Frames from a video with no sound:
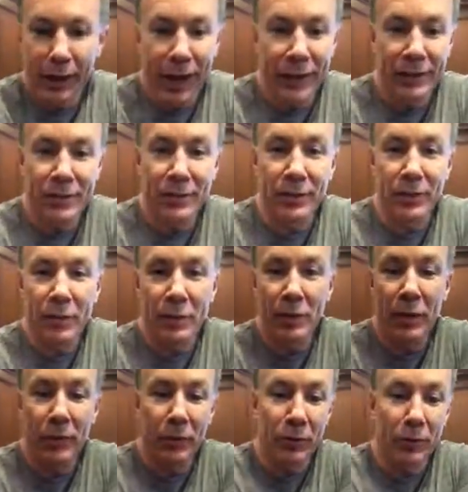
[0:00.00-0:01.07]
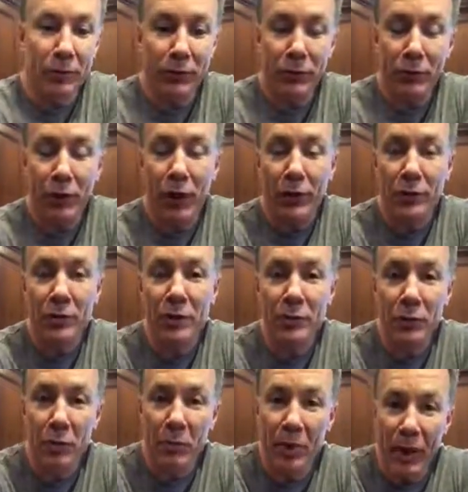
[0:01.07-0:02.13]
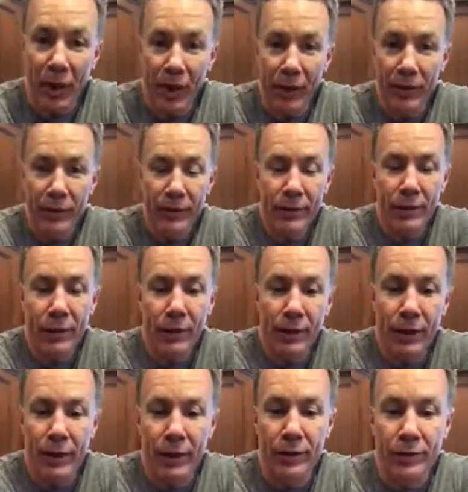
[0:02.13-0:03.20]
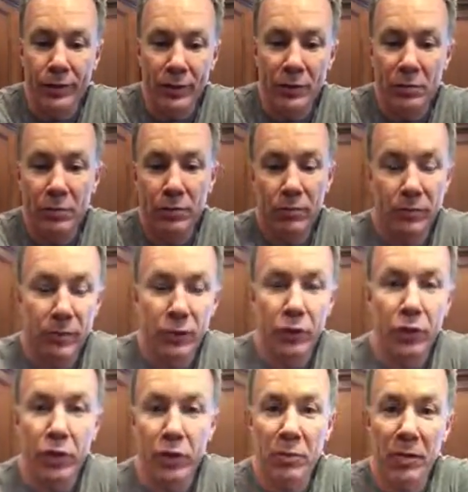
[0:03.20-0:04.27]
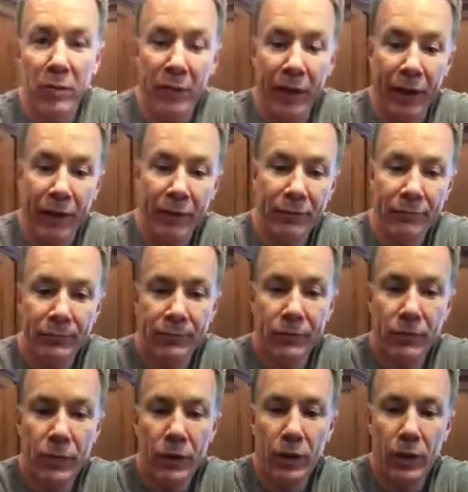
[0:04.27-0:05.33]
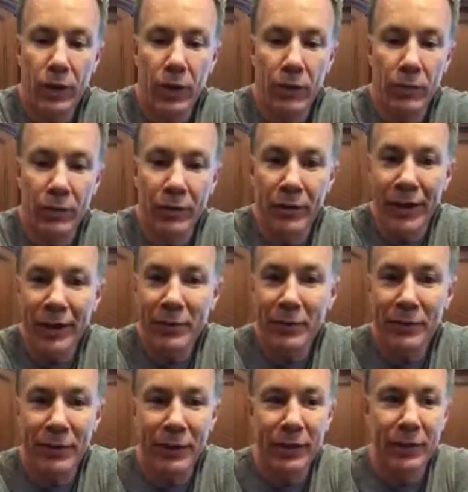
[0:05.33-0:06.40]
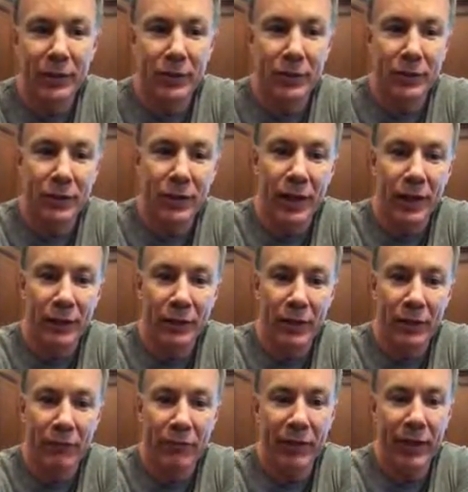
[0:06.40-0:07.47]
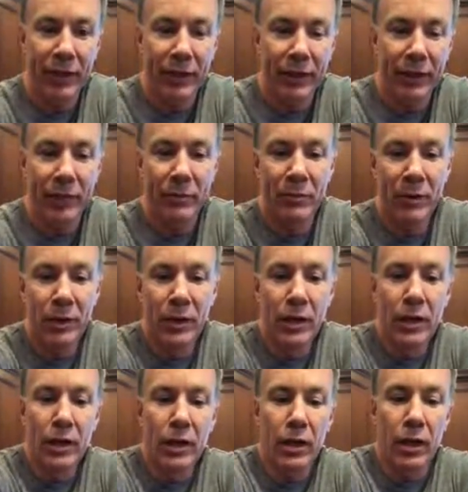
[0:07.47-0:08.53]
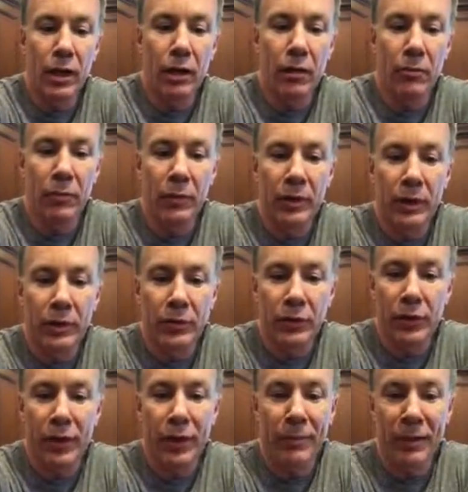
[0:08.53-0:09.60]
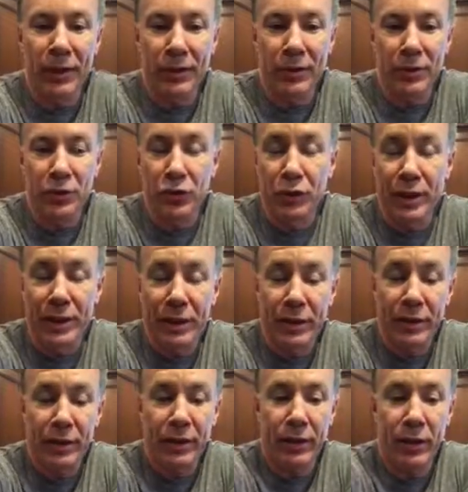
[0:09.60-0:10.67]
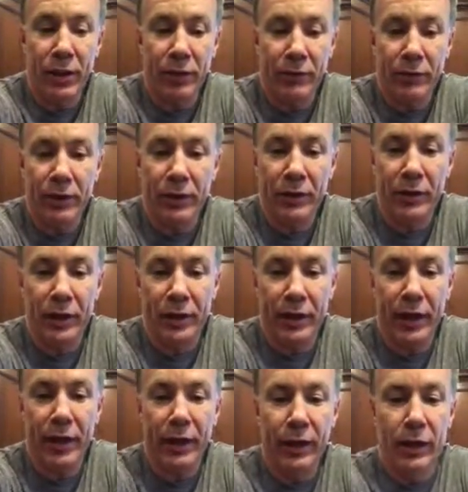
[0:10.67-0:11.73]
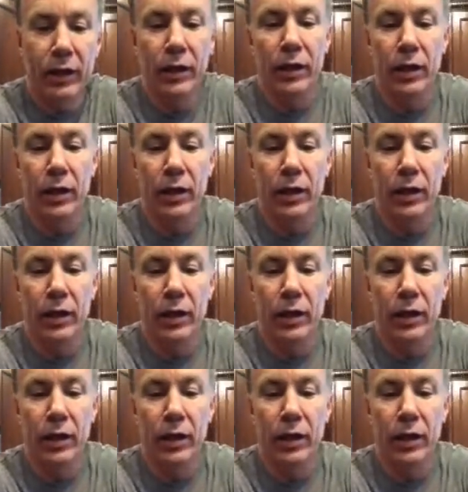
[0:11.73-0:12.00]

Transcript: I can just lift them up or just toss them into a pan and just cook them in a pan. They're 90% lean, so there's not a ton of fat in them. So I'm not going to drain anything off or anything like that.